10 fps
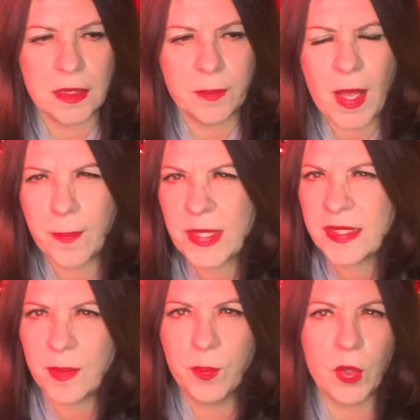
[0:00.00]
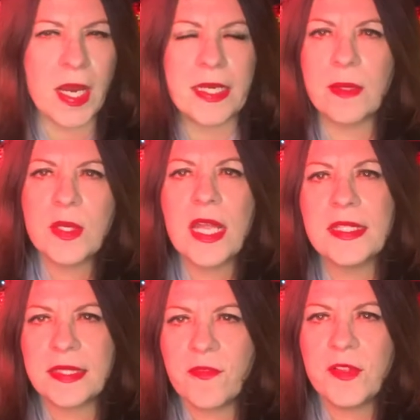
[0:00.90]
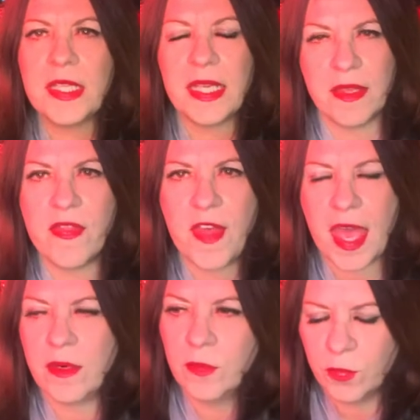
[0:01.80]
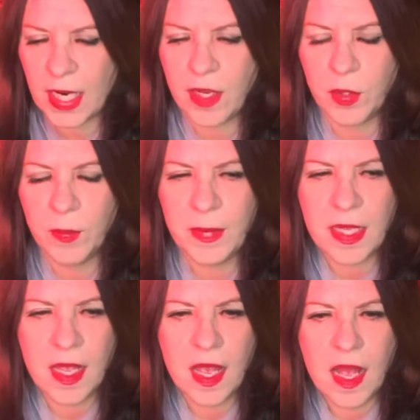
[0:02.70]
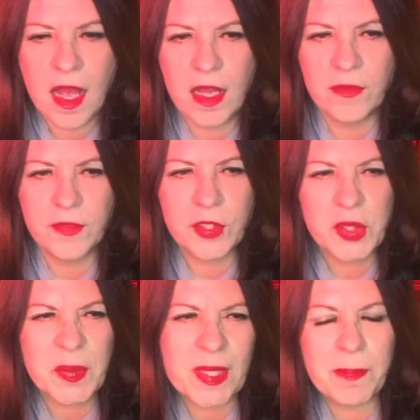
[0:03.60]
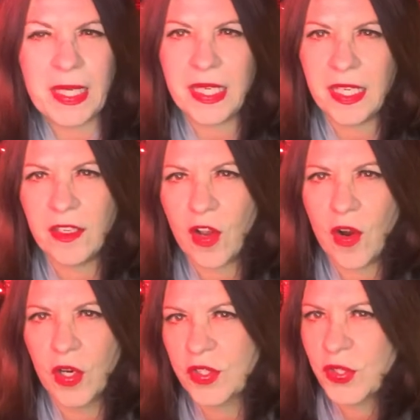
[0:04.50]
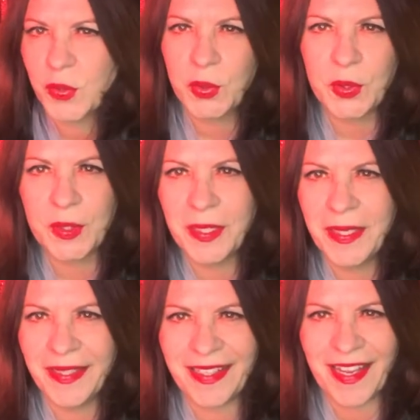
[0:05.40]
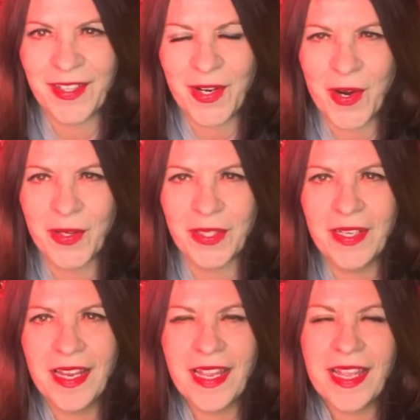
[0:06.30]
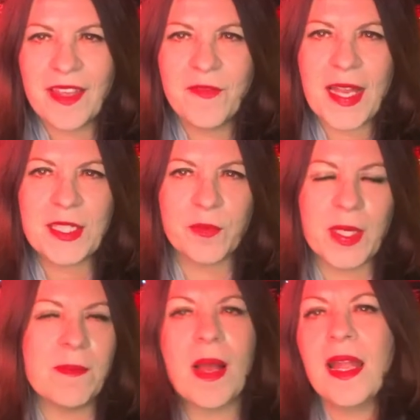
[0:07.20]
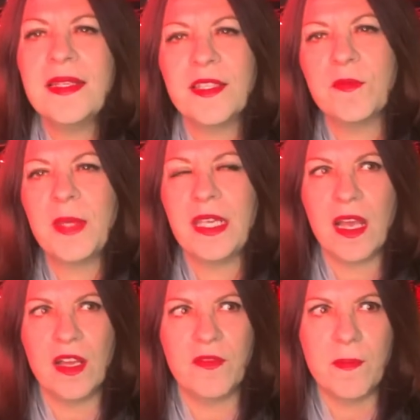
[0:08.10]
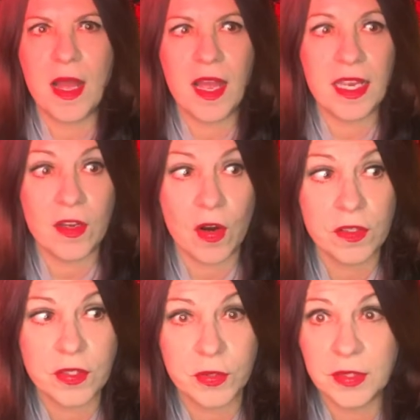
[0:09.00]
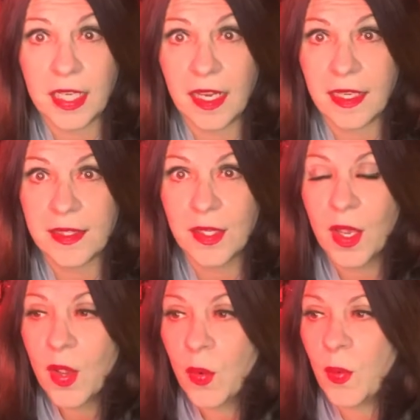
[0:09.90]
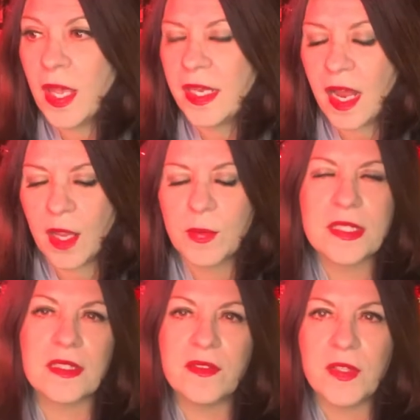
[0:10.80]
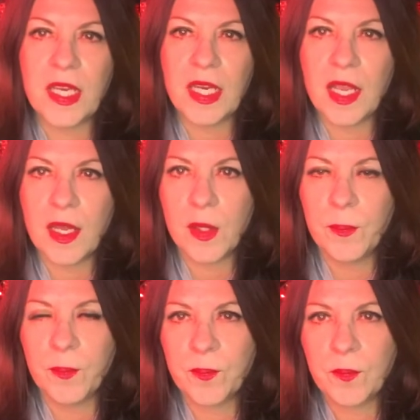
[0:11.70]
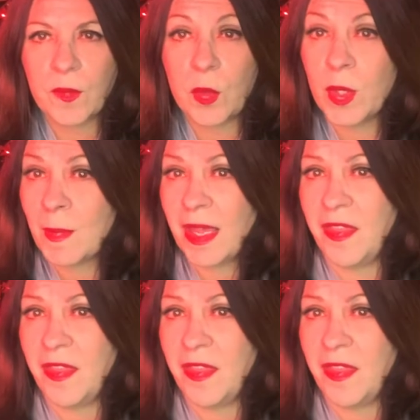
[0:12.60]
Poppy Z. Brite. It's definitely in that realm of creepy art school kind of horror. In fact, it reminded me of my art school days when I was living with my